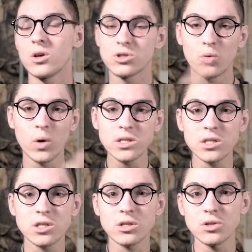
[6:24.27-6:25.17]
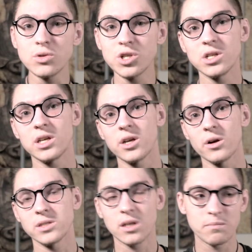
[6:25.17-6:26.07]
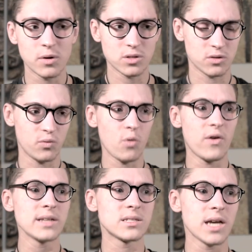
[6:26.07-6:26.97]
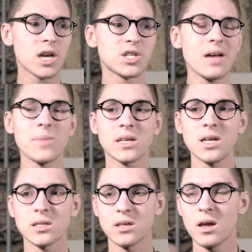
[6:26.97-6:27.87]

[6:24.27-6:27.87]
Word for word: So what's the solution here? It's like, whoa, Francis, actually that makes sense.